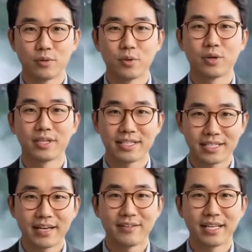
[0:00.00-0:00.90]
straight
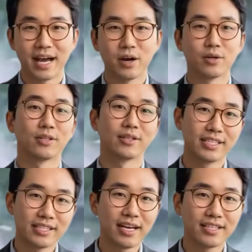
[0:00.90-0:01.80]
into a well-prepared
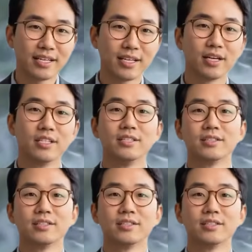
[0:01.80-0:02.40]
Ukrainian killsack.